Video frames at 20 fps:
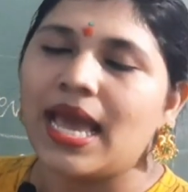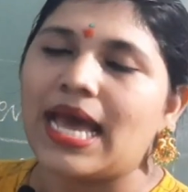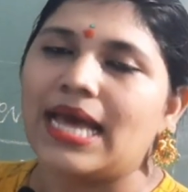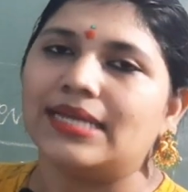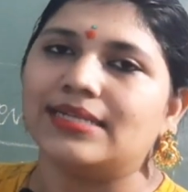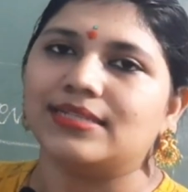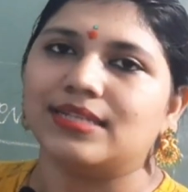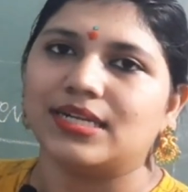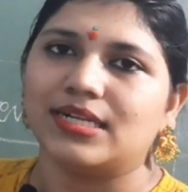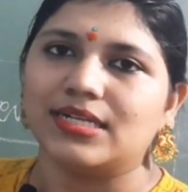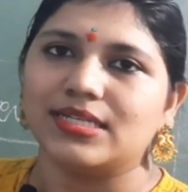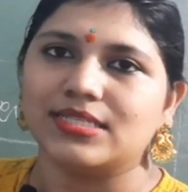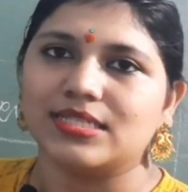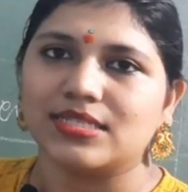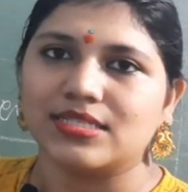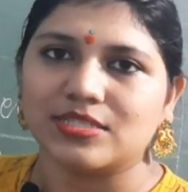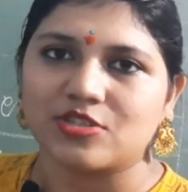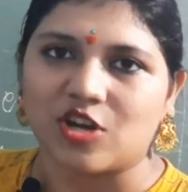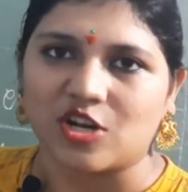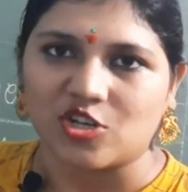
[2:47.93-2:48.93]
and there is
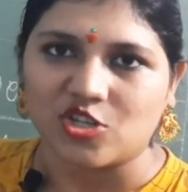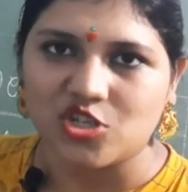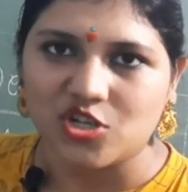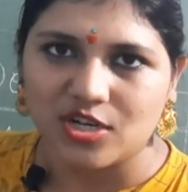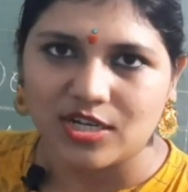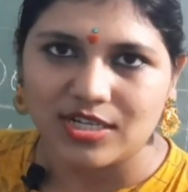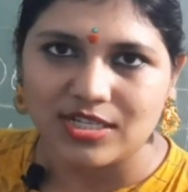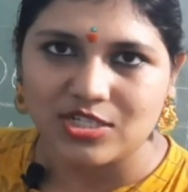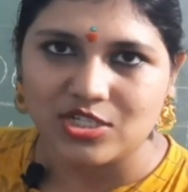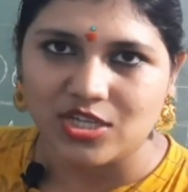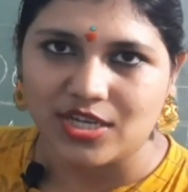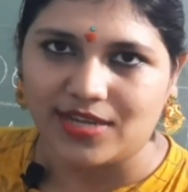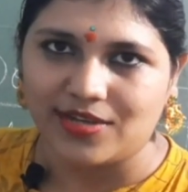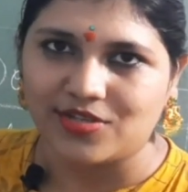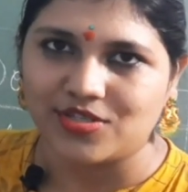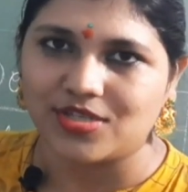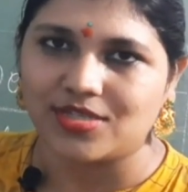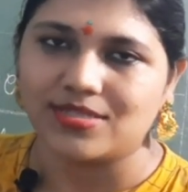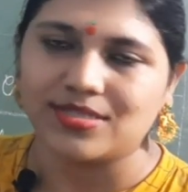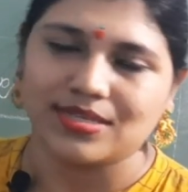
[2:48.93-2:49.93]
a structural
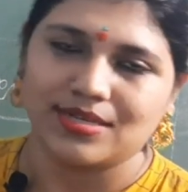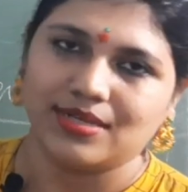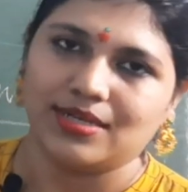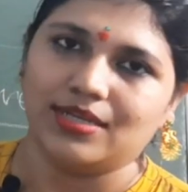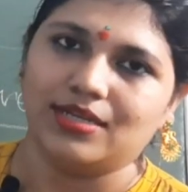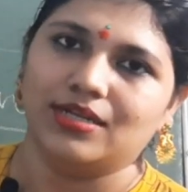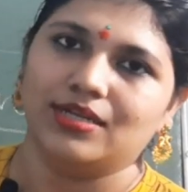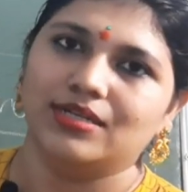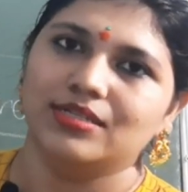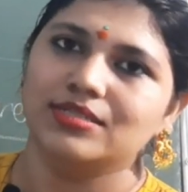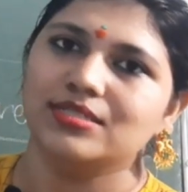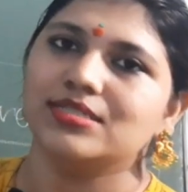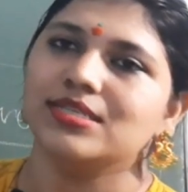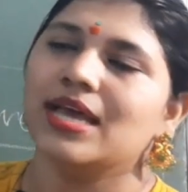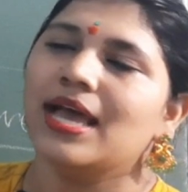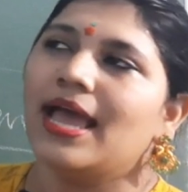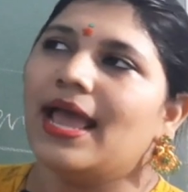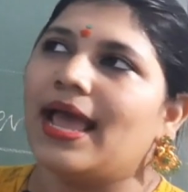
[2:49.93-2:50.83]
changes in girls,